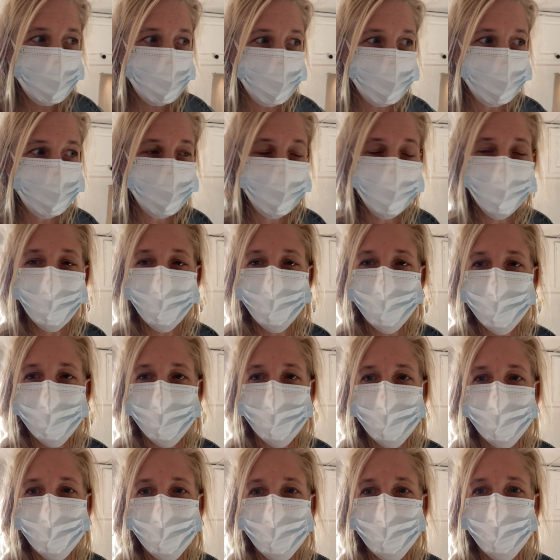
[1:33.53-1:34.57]
have all
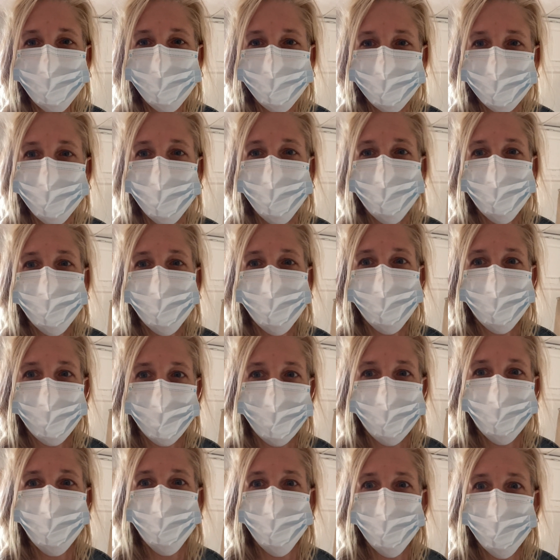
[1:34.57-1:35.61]
been flooded and
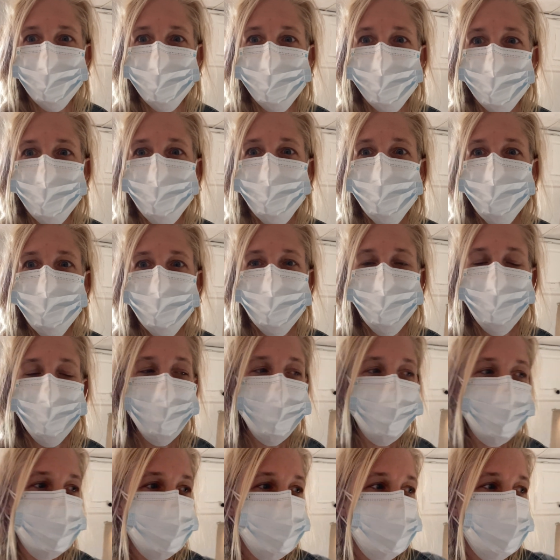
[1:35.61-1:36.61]
have water damage as well.